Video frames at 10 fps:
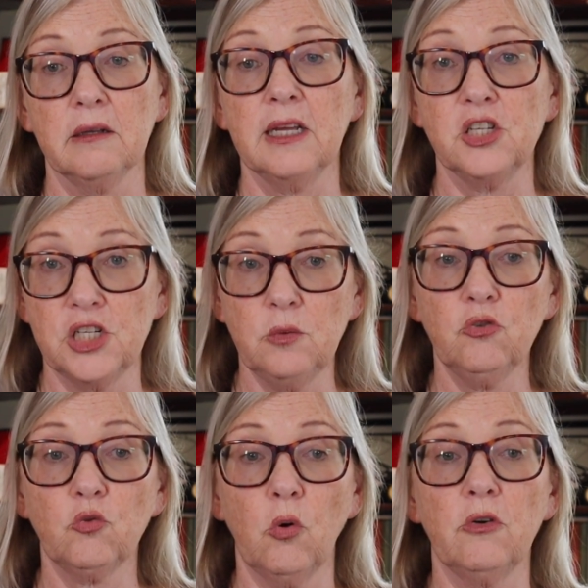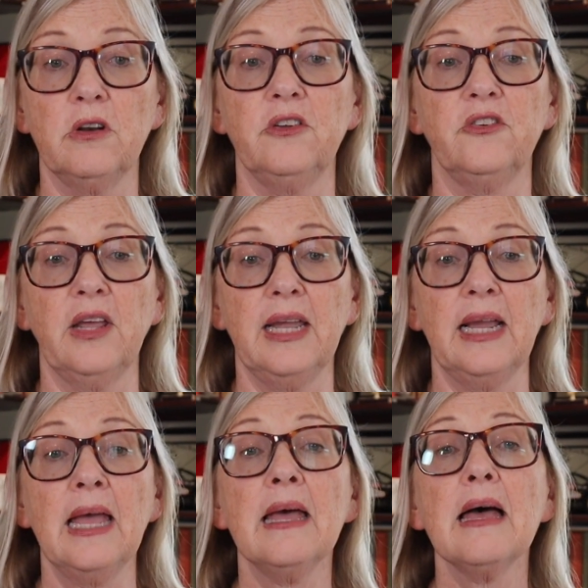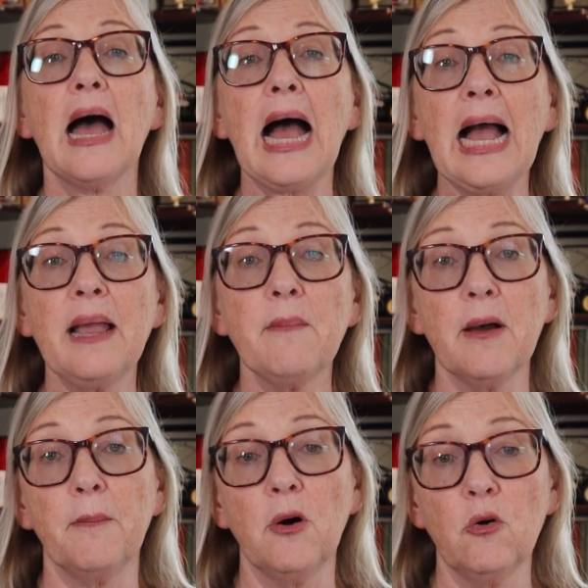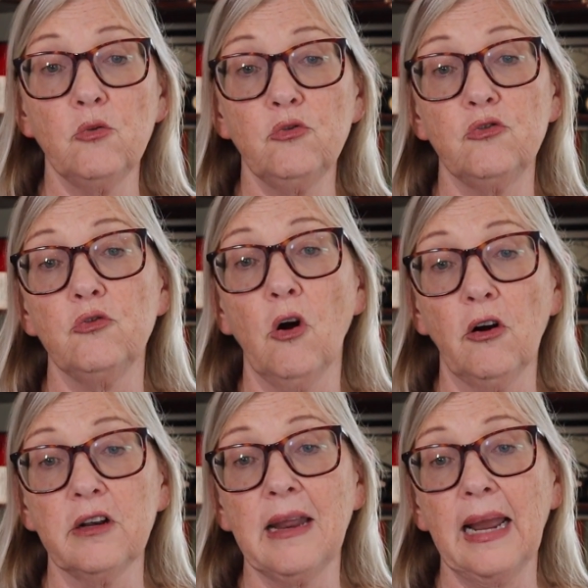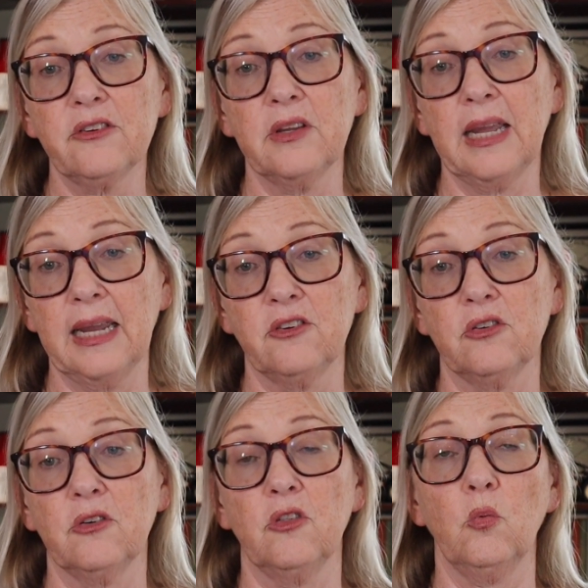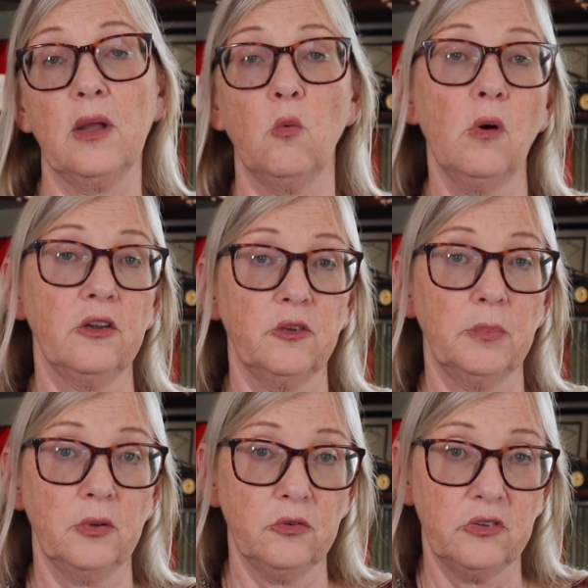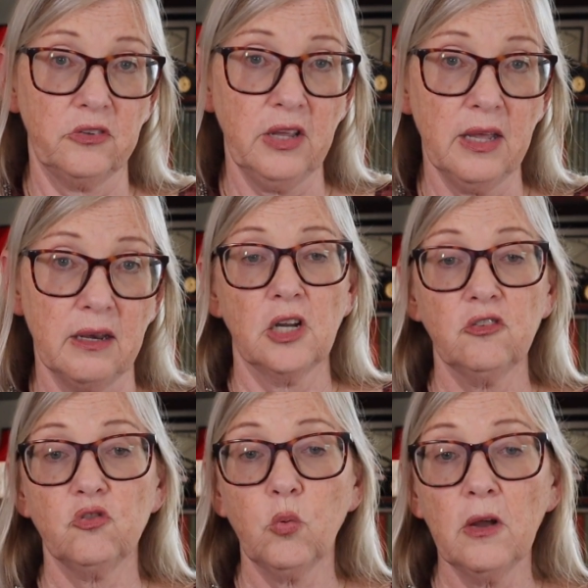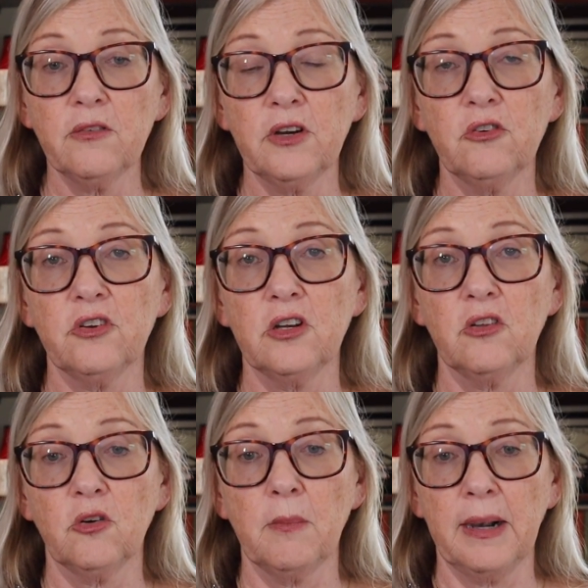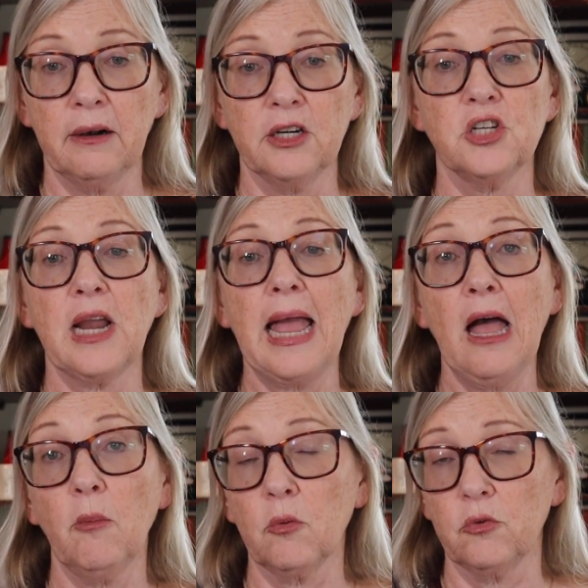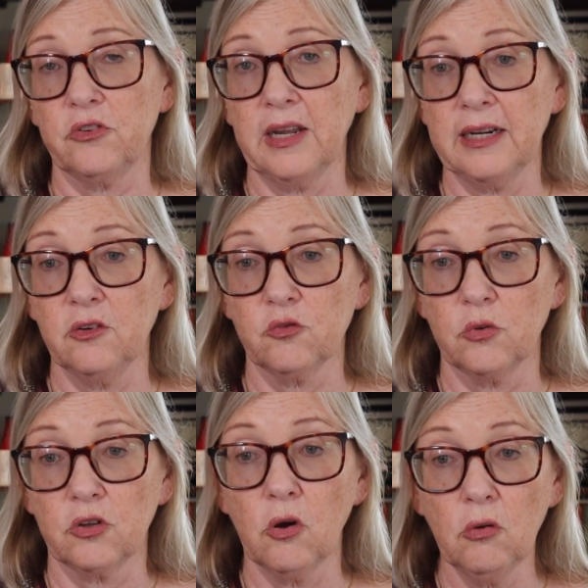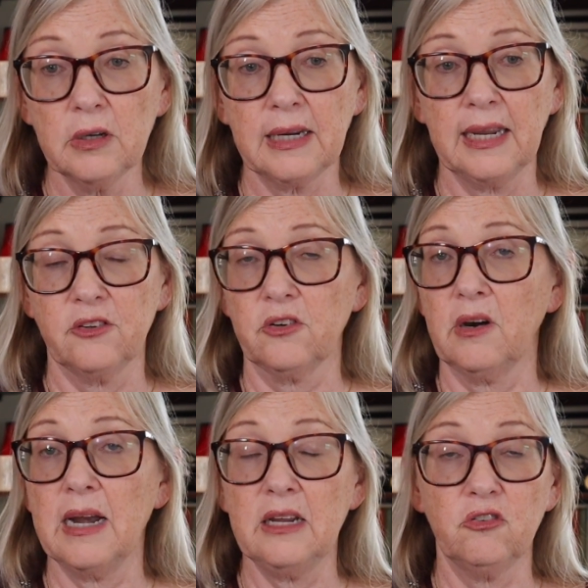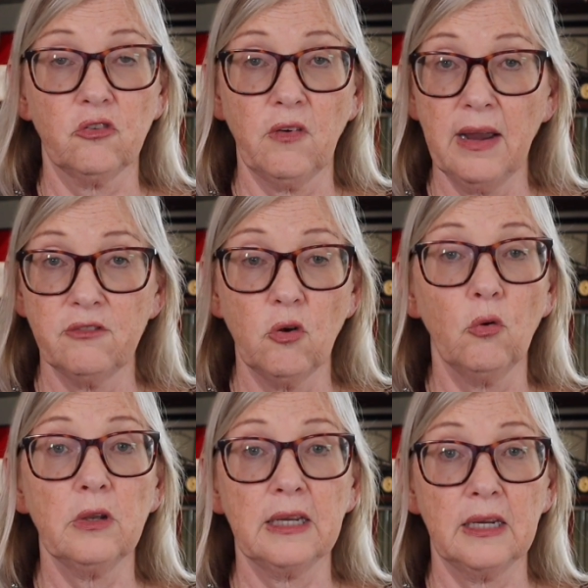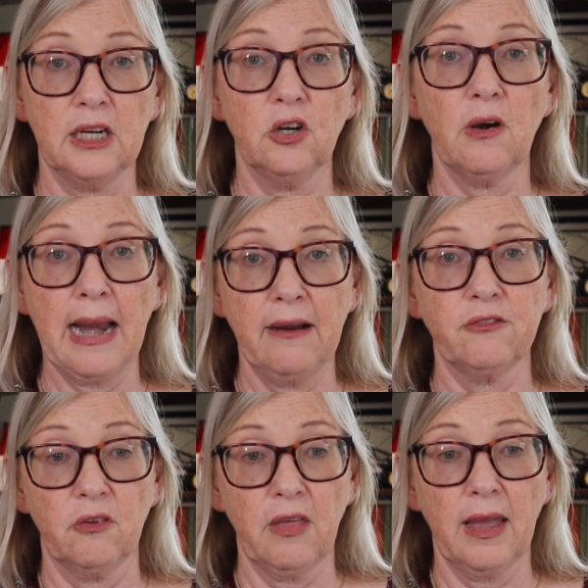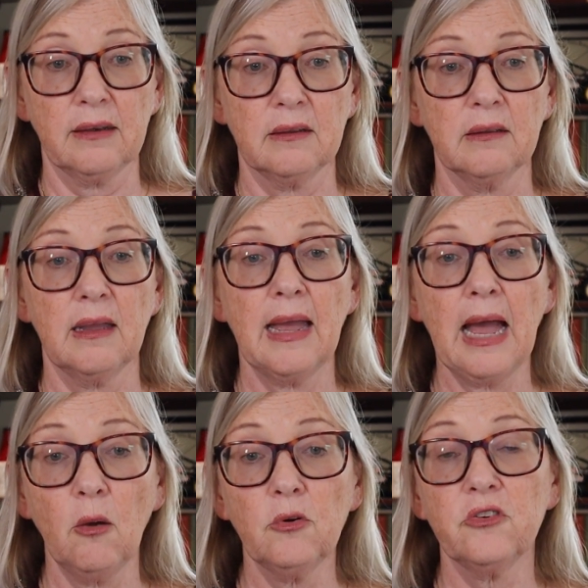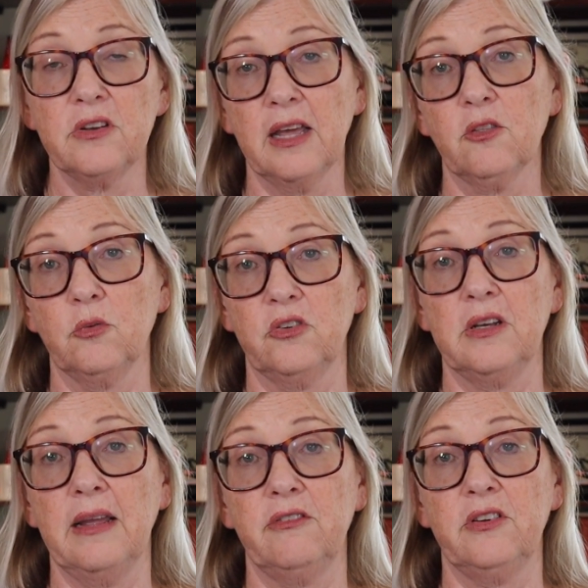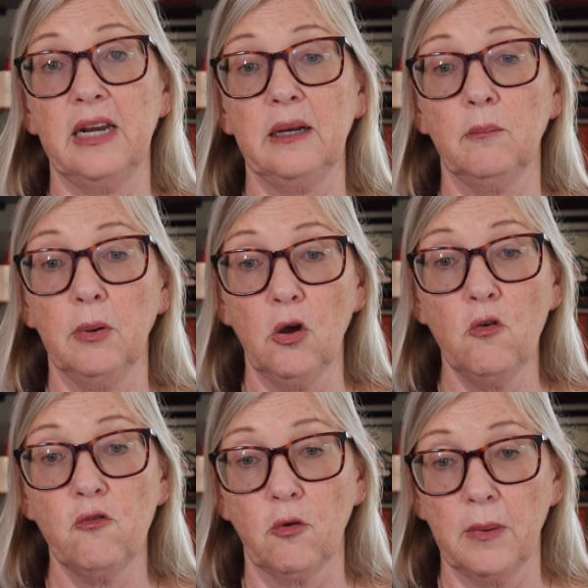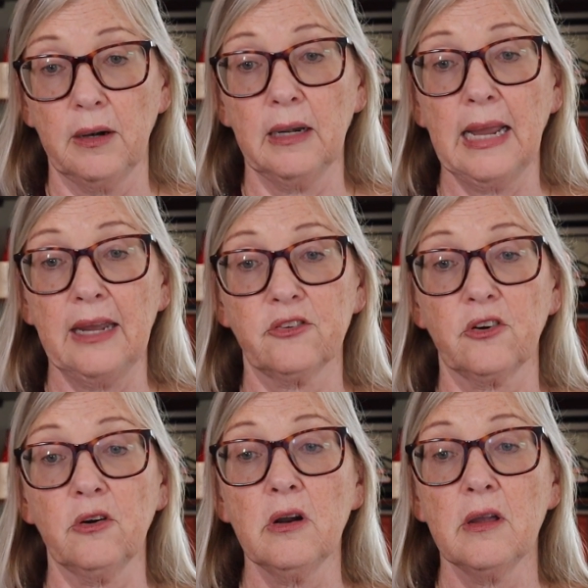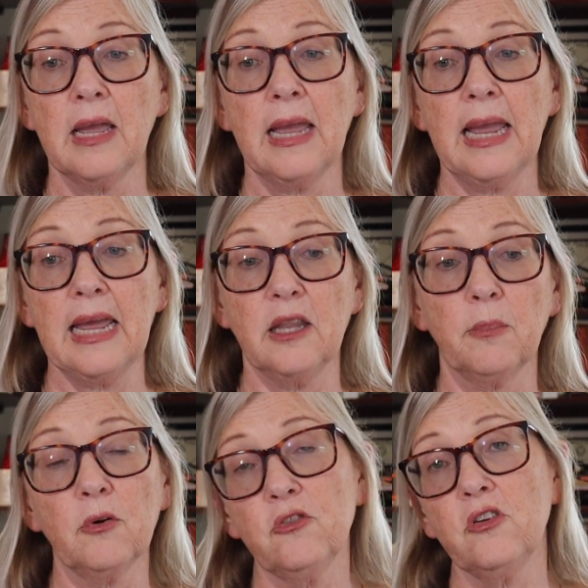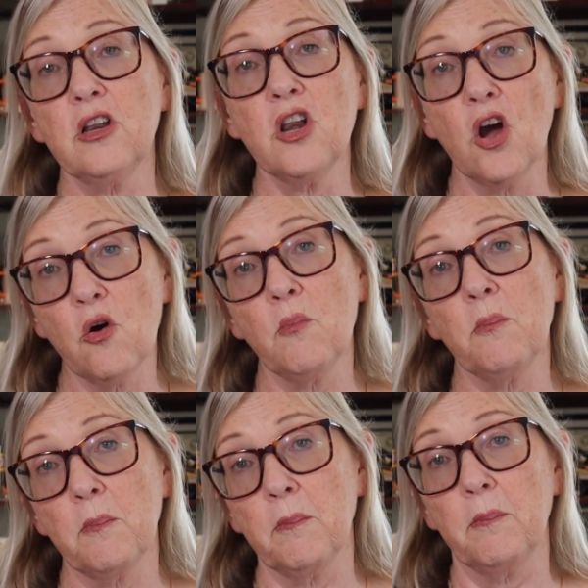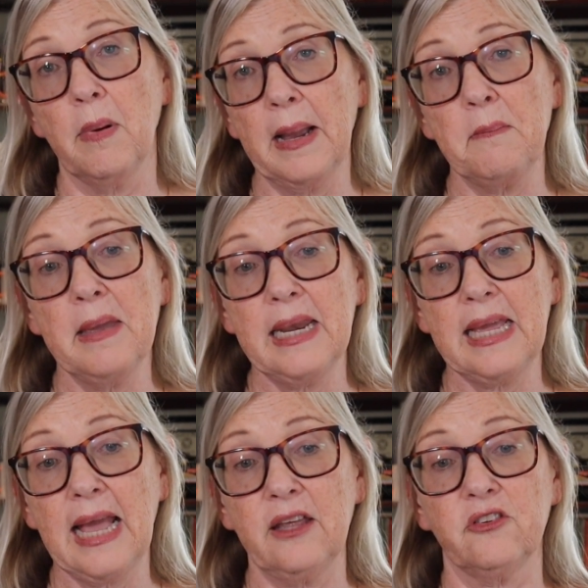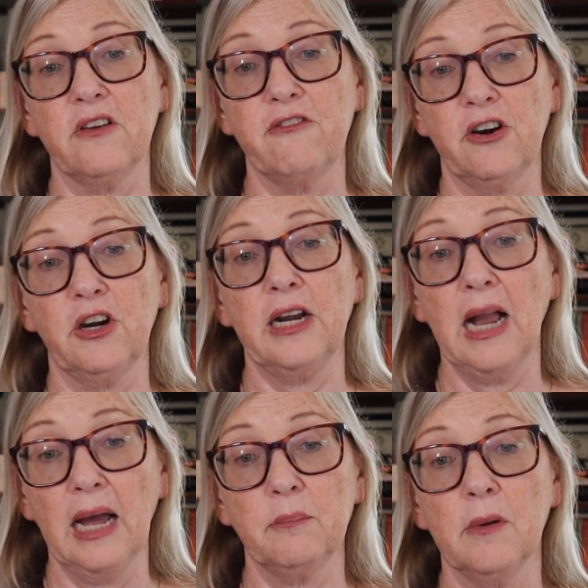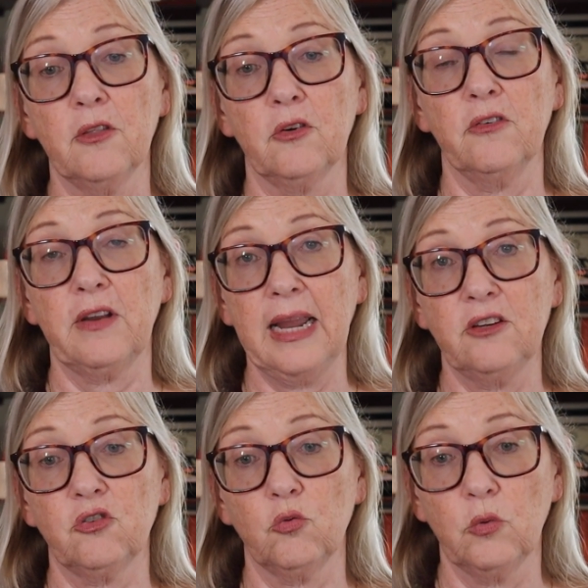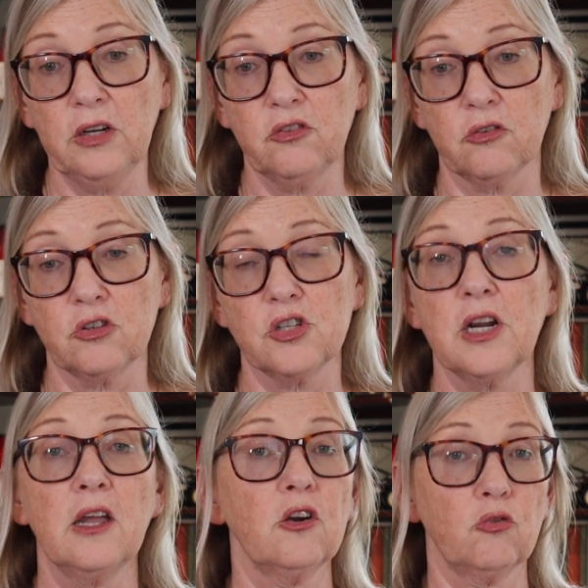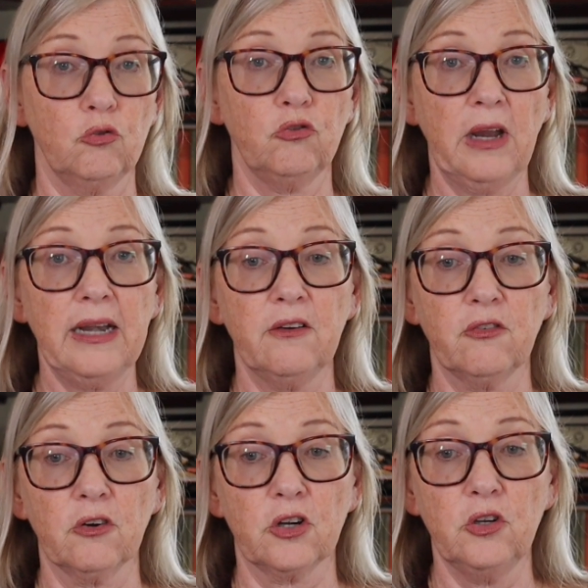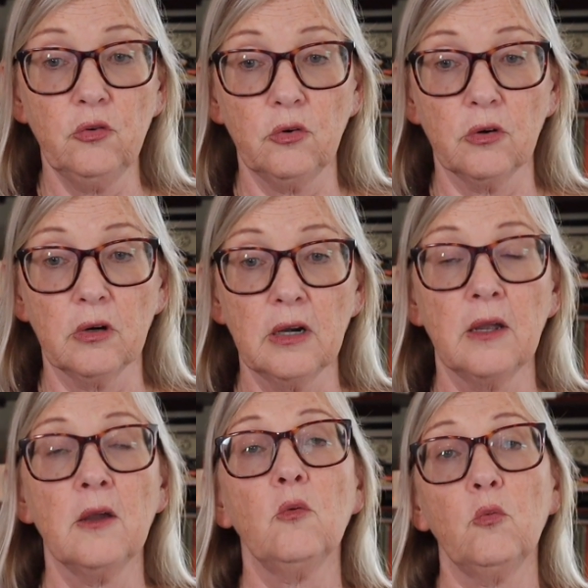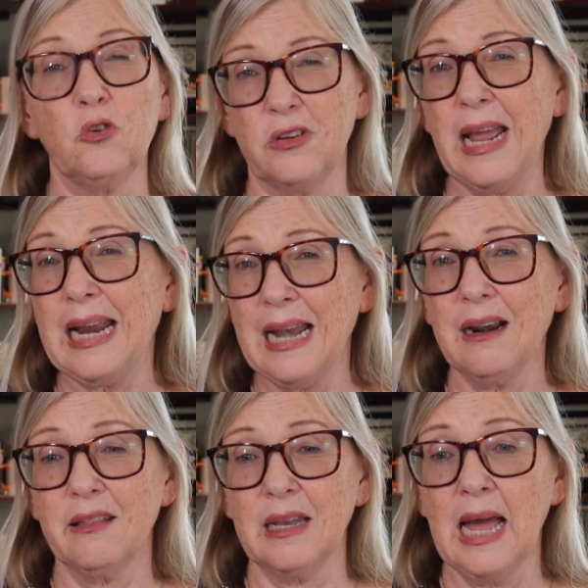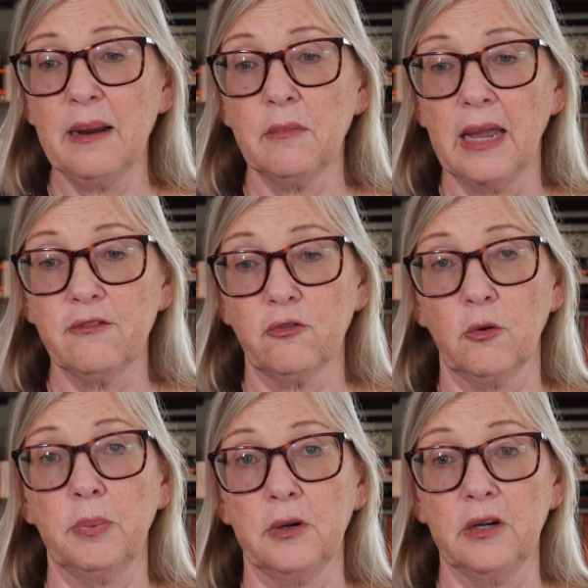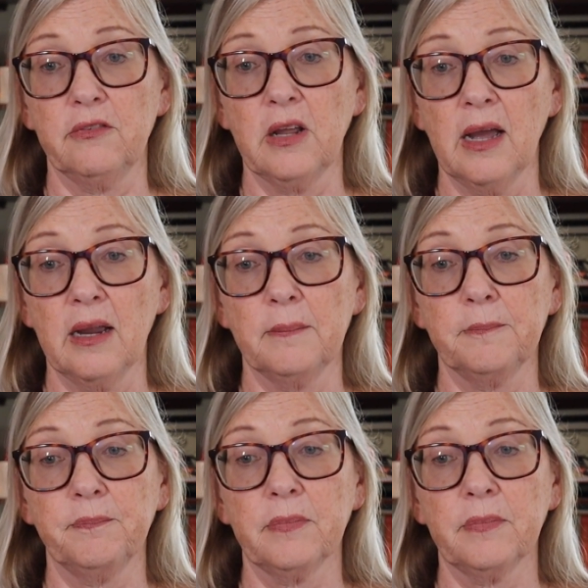And she was quoted as saying, I'm opposed to heart attacks and cancer the way one is opposed to sin. Just 12 years into their marriage, Albert was diagnosed with colon cancer and he survived only a year after that. Albert's death was a devastating blow for Mary Lasker, and the person known by many as the fairy godmother of cancer research, crusading for a cure, was taken out of the limelight for a period of time.